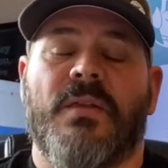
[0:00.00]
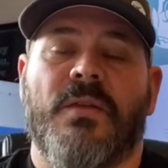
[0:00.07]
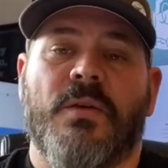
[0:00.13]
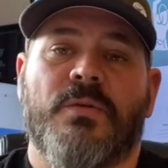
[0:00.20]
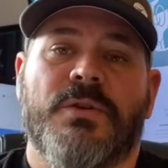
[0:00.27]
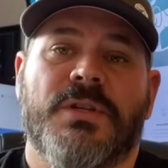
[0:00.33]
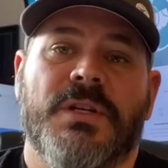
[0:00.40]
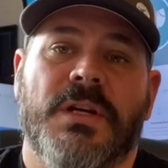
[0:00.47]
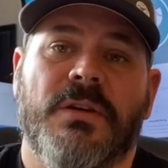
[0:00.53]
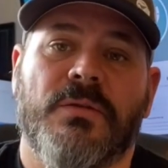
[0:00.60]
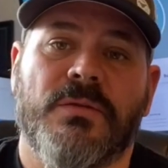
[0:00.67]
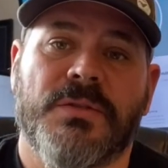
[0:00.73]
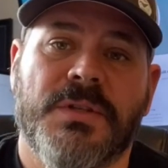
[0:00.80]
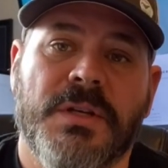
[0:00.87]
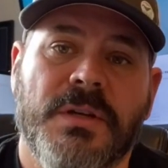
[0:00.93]
those
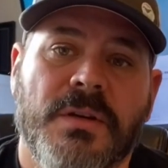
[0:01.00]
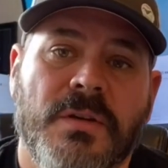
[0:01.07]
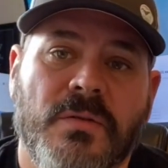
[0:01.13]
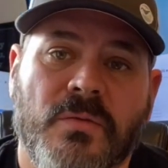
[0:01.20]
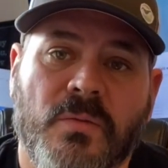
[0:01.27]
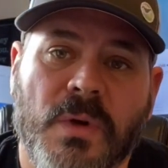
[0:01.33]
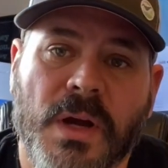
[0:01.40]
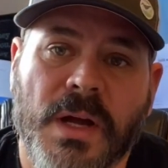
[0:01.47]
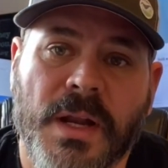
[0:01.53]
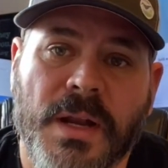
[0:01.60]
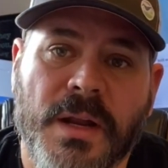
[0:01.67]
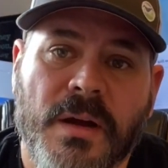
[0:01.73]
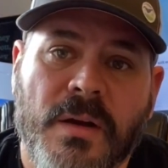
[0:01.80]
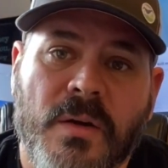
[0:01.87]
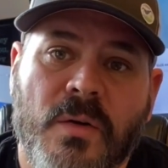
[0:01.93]
shingles
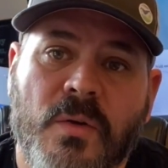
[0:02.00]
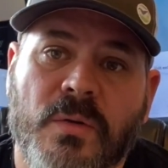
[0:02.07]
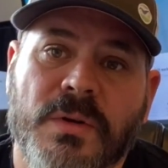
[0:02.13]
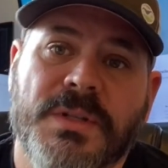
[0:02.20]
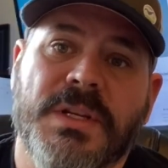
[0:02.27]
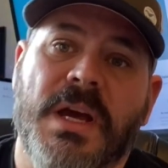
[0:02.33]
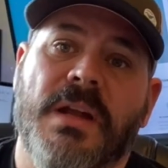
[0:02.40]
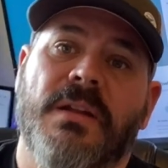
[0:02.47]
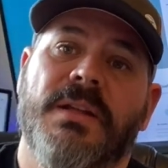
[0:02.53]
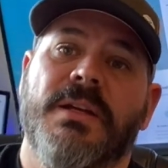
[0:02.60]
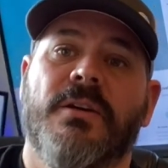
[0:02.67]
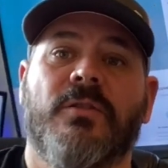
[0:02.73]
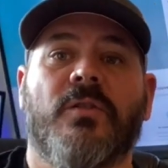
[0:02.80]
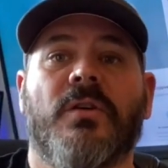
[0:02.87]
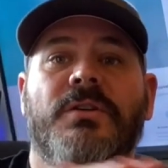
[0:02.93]
run horizontally
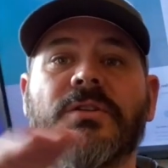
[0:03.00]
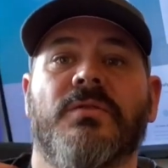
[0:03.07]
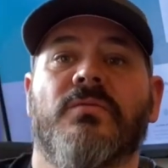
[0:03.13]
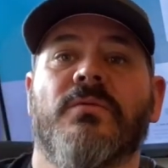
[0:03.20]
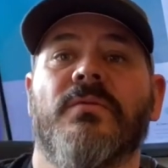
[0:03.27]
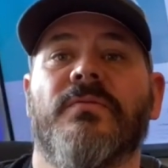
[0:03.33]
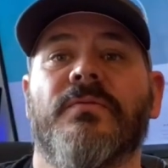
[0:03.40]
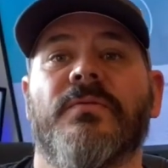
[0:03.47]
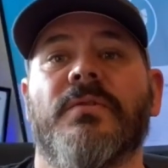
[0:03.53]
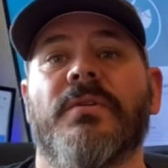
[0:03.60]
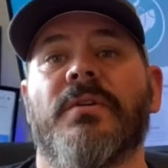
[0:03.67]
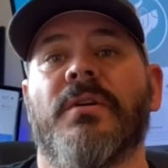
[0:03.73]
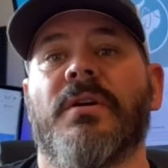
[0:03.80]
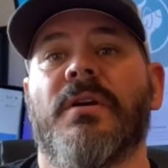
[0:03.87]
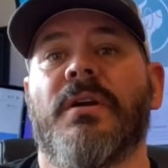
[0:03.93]
across the roof,
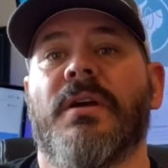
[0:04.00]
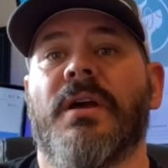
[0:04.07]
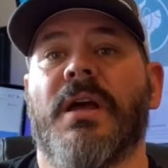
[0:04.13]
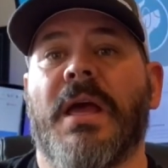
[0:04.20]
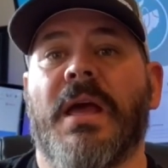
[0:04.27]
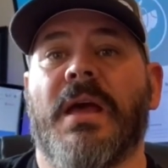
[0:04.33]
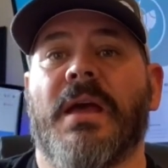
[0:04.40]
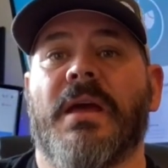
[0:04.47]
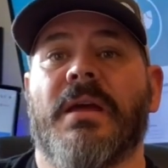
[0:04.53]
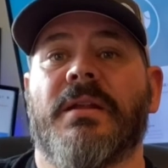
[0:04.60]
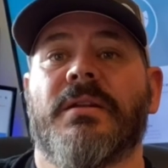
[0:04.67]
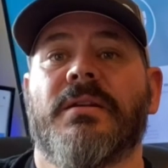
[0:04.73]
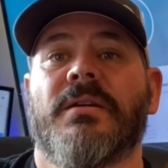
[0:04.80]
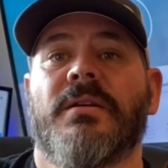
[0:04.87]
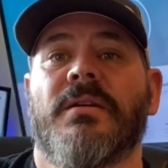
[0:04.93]

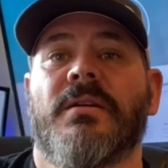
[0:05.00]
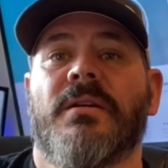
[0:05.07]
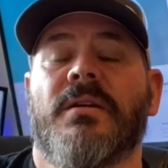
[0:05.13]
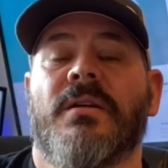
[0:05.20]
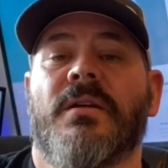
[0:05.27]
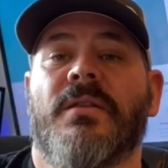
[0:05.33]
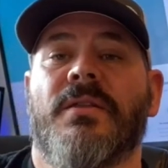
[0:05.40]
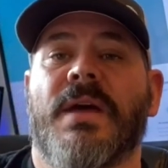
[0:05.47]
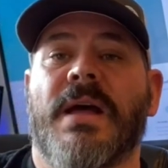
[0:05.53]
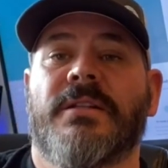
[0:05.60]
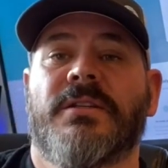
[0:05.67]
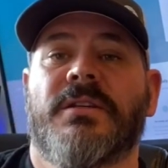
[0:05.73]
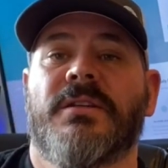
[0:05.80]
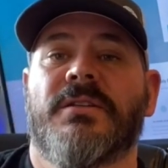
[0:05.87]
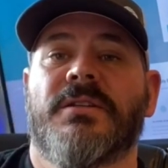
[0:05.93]
and
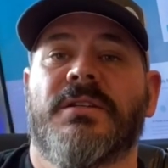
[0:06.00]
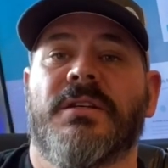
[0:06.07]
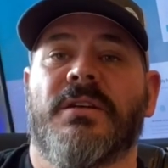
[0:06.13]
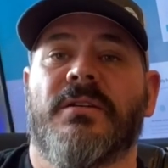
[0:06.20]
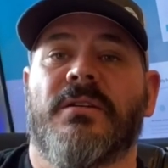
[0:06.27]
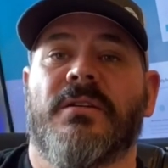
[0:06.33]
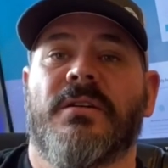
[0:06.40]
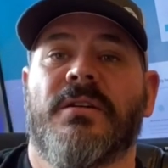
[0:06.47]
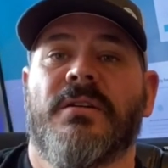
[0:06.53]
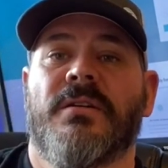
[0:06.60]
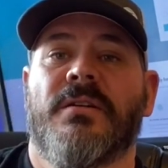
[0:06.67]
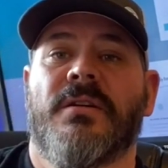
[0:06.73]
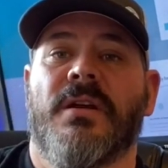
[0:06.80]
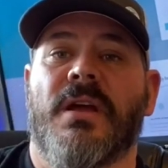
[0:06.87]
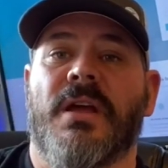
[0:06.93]
that's considered
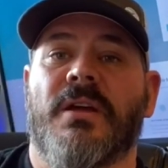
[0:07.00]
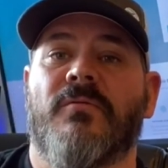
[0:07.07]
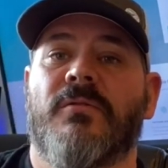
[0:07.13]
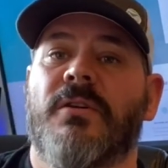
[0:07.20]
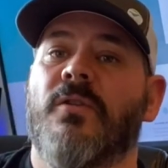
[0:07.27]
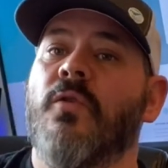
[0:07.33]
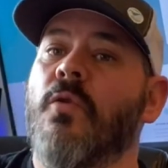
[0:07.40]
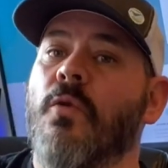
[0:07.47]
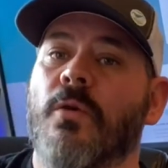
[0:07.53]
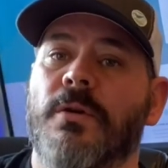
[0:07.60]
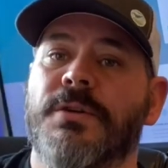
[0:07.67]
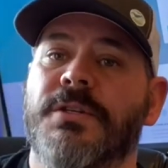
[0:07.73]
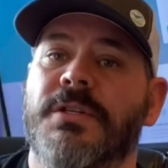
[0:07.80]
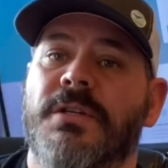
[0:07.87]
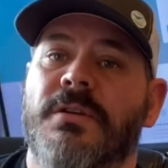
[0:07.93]
a
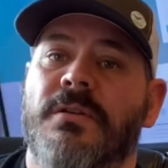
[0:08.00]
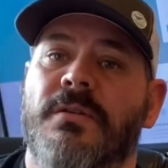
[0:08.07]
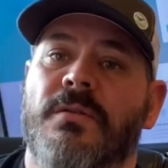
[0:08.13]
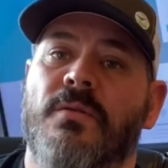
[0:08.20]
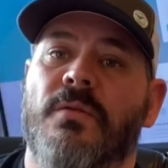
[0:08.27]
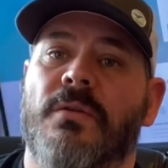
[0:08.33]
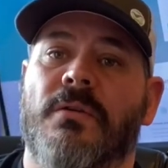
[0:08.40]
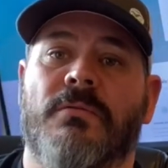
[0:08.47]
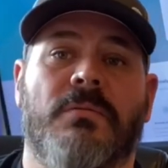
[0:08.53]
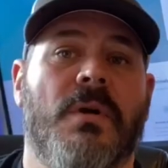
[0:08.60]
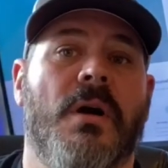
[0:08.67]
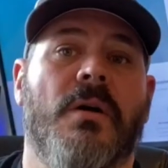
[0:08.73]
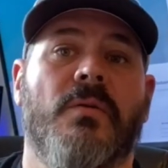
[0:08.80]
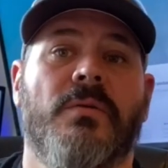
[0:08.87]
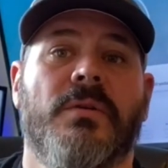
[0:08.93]
course or a
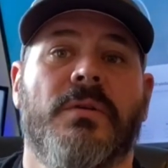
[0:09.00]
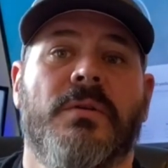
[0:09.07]
row.